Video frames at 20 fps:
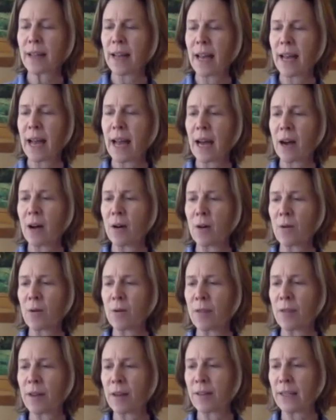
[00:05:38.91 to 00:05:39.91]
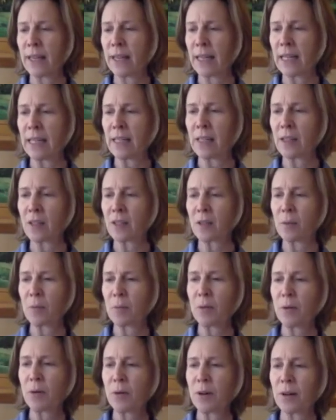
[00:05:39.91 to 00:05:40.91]
how they're taking the
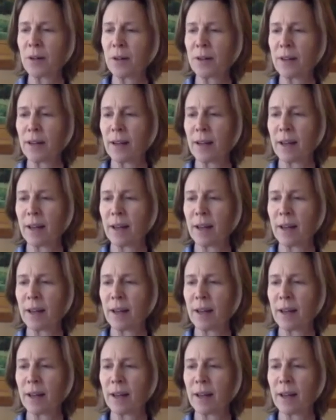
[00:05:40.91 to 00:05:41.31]
support,